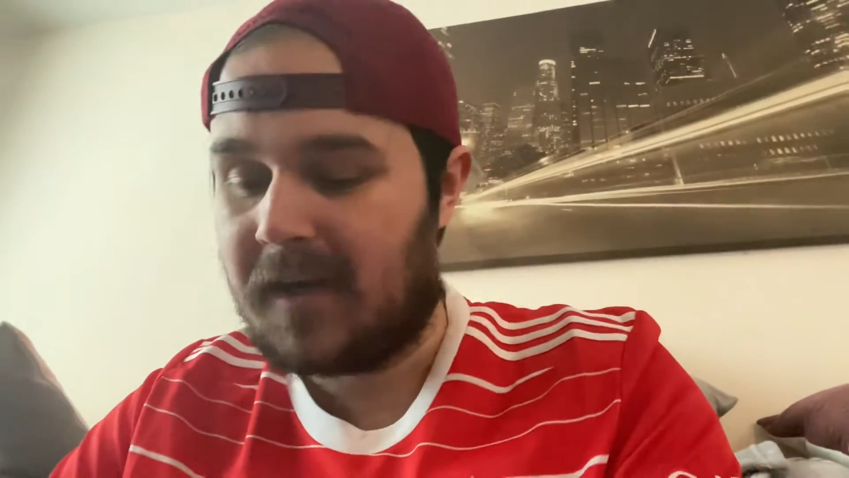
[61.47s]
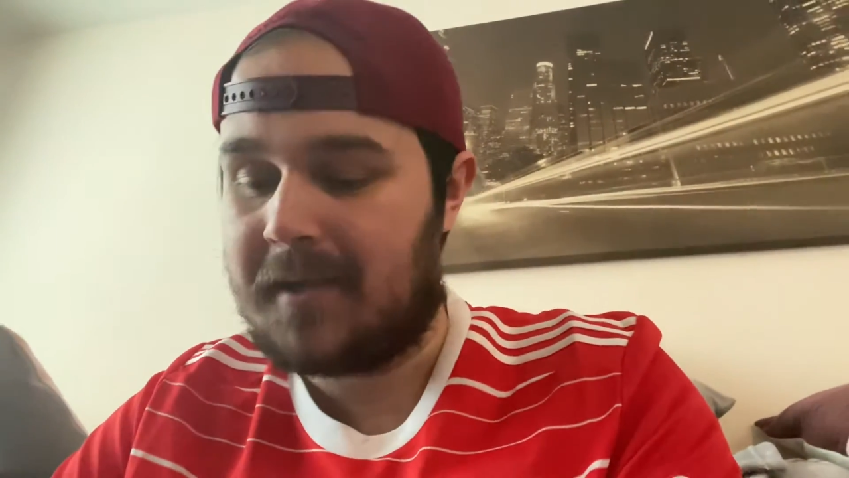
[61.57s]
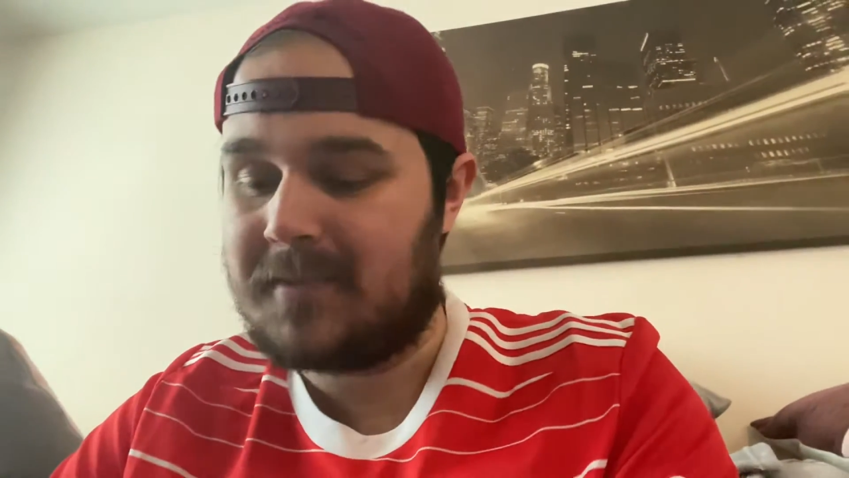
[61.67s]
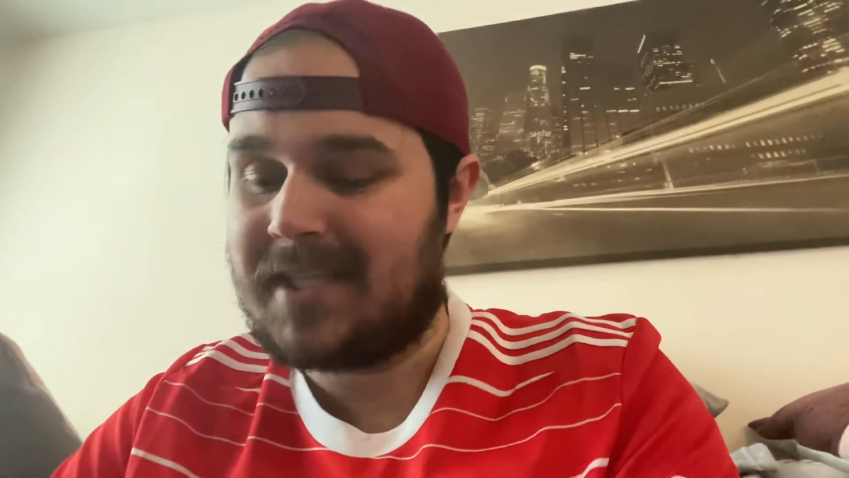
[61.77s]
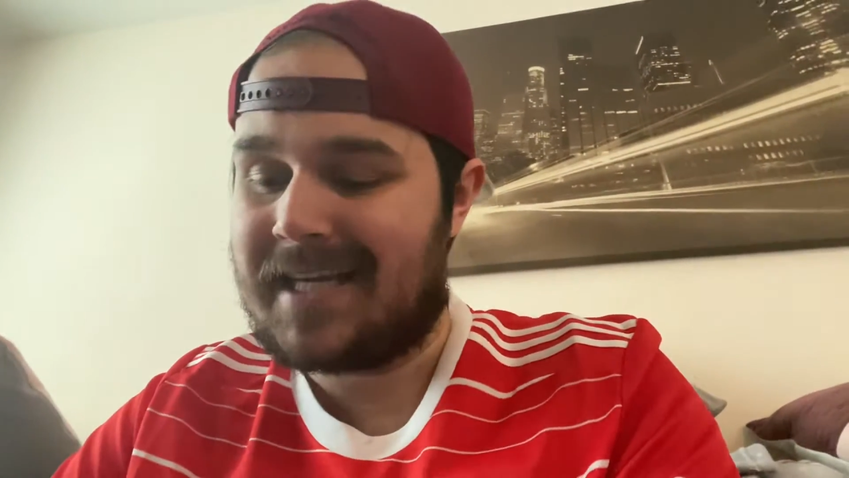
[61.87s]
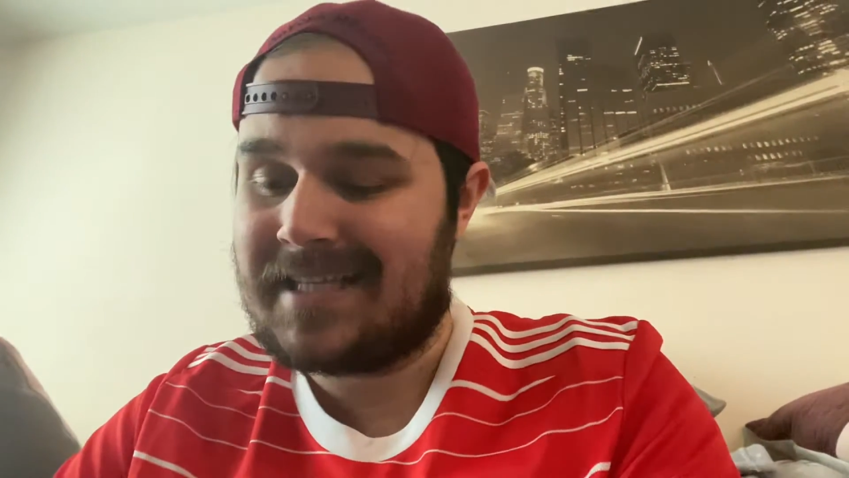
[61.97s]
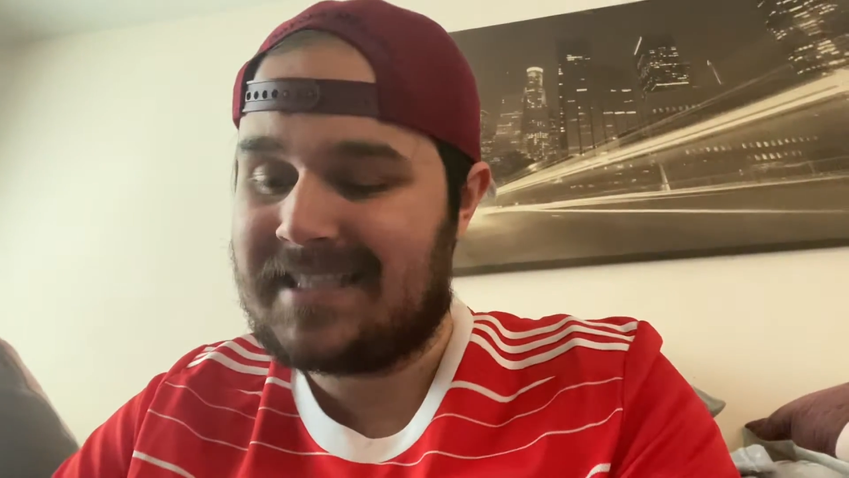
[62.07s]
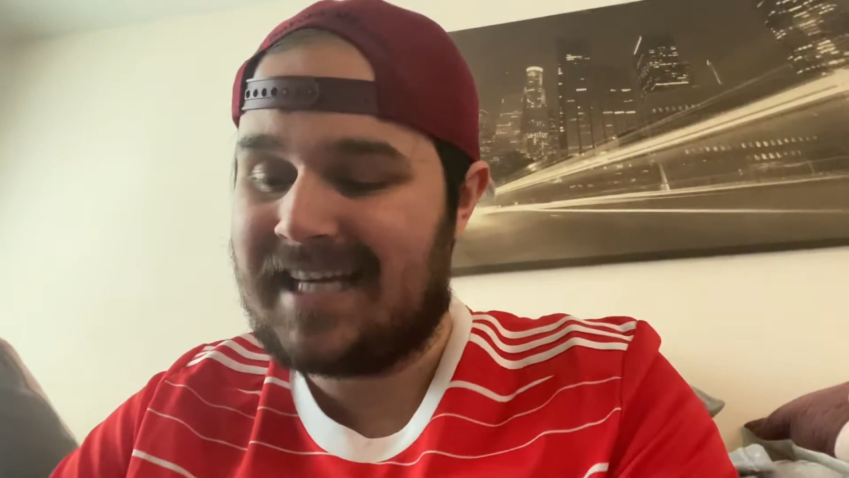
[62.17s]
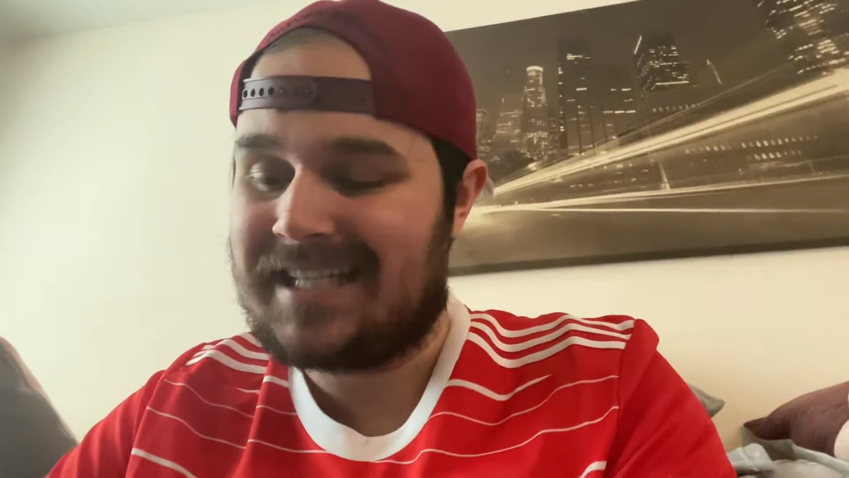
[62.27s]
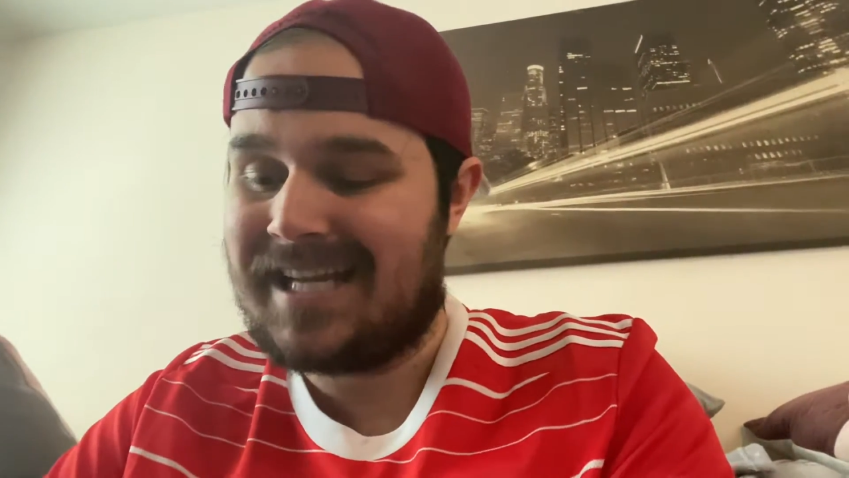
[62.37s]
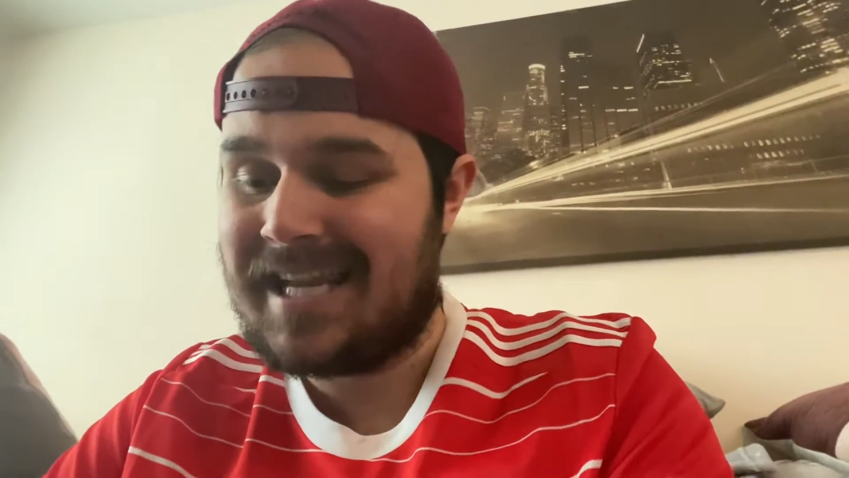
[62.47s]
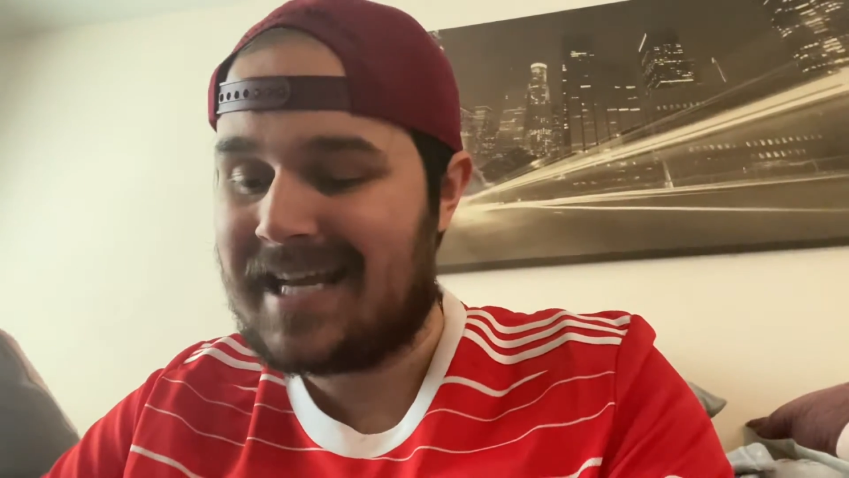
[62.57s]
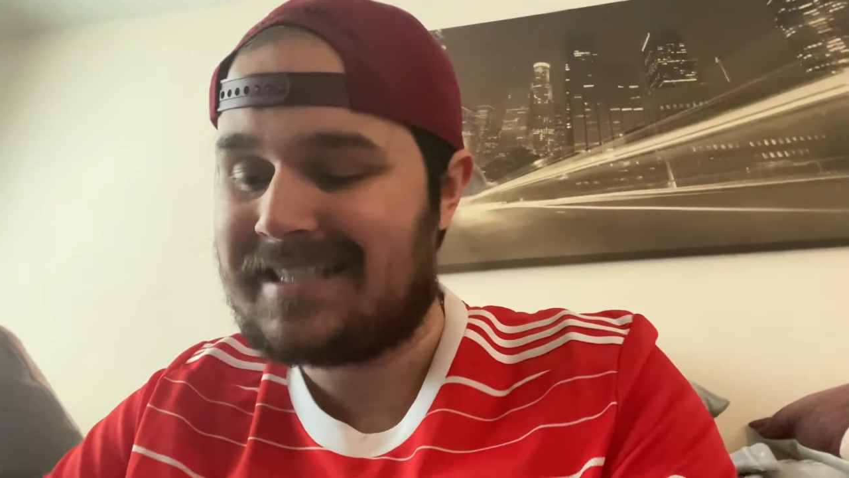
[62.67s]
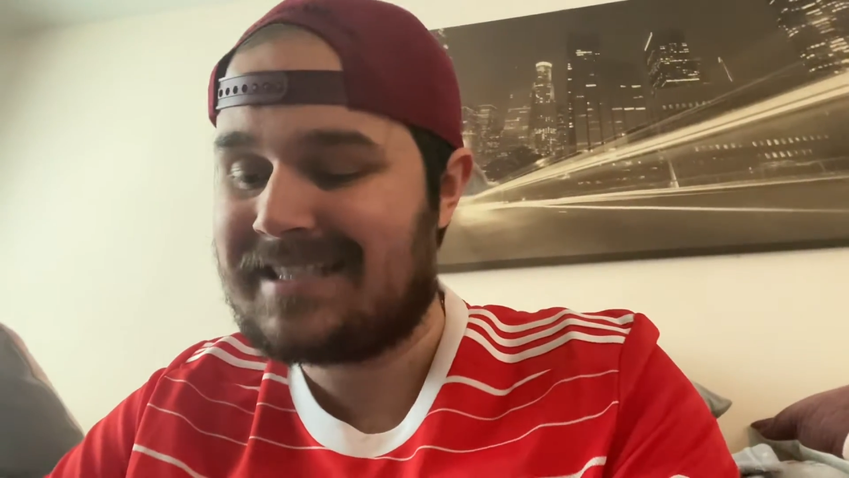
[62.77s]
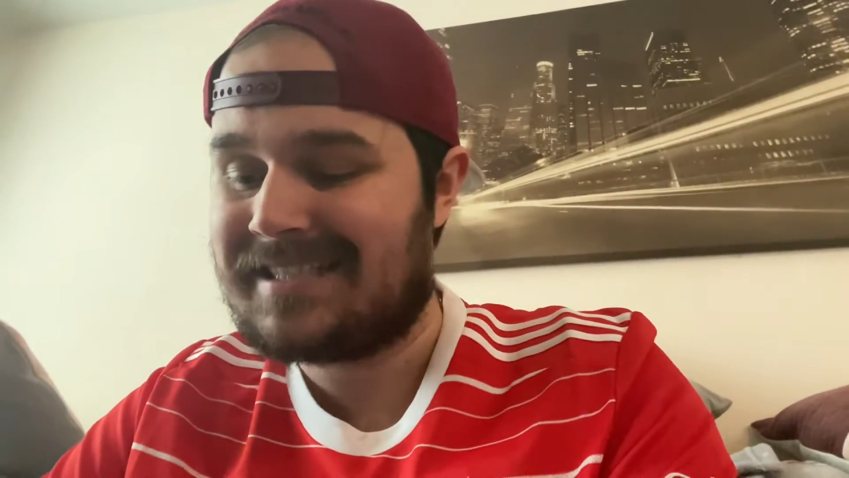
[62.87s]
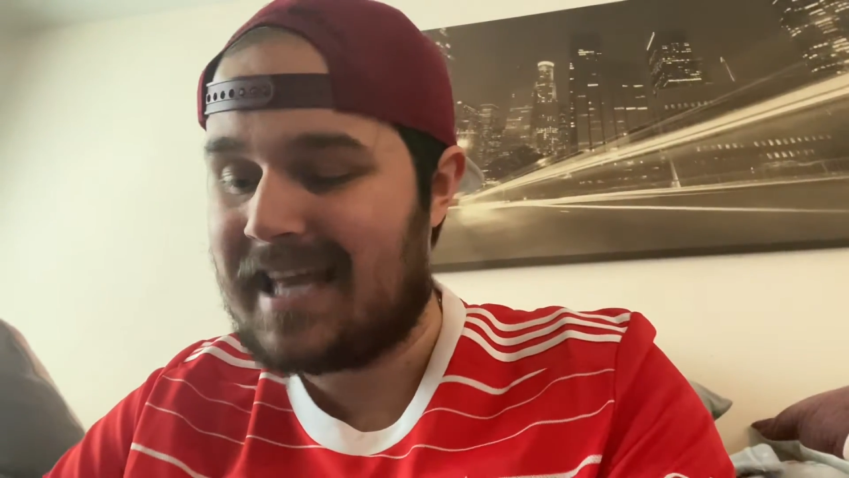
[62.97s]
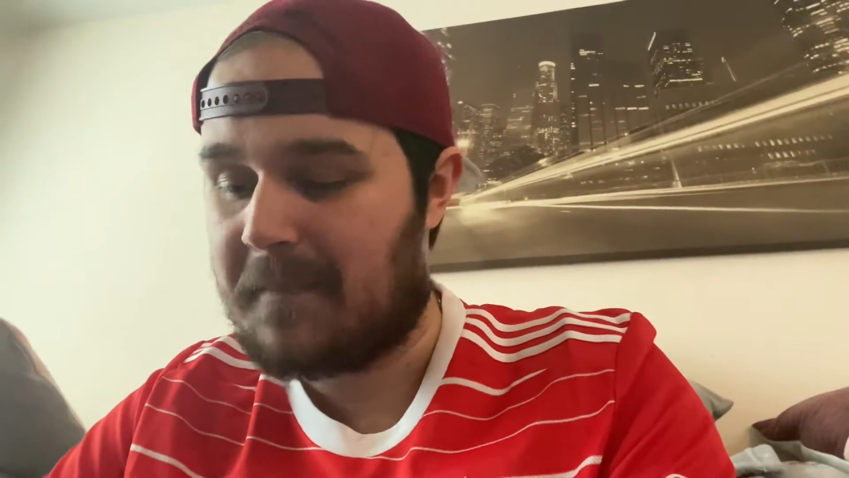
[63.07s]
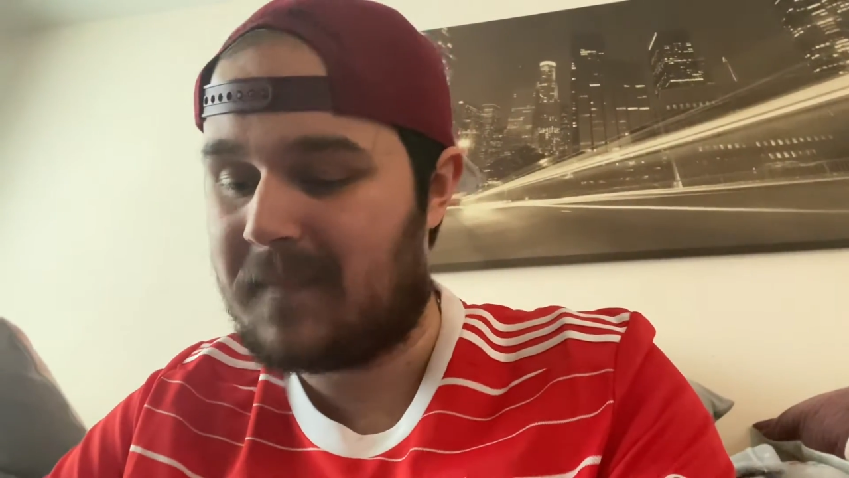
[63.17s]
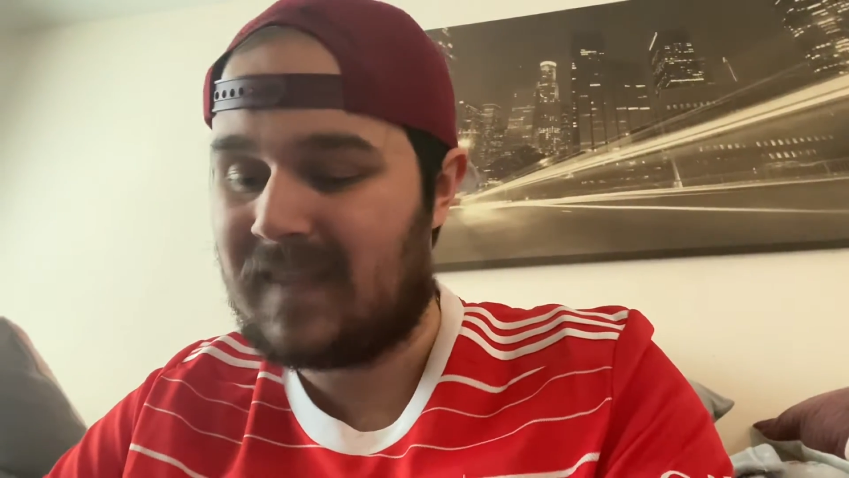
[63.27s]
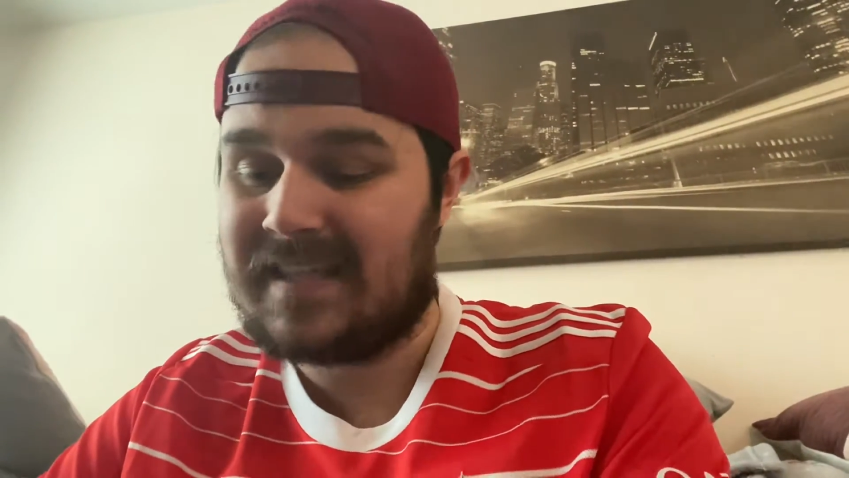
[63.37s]
Leipzig and take the next
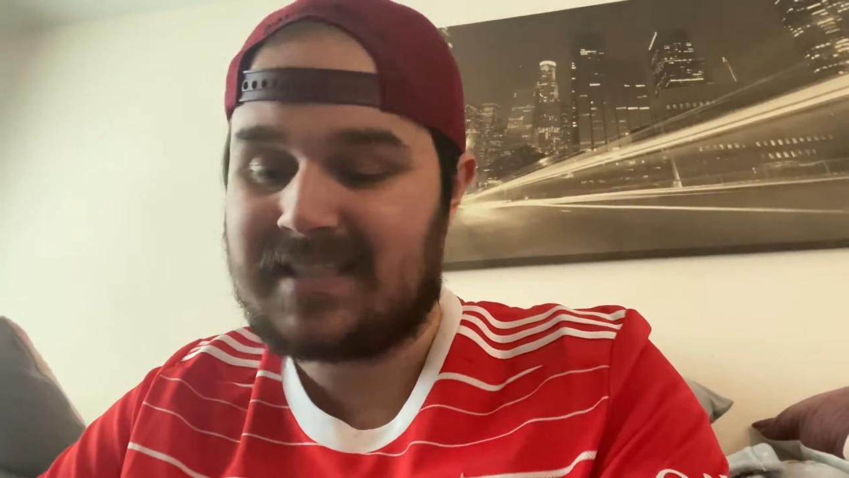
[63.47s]
step this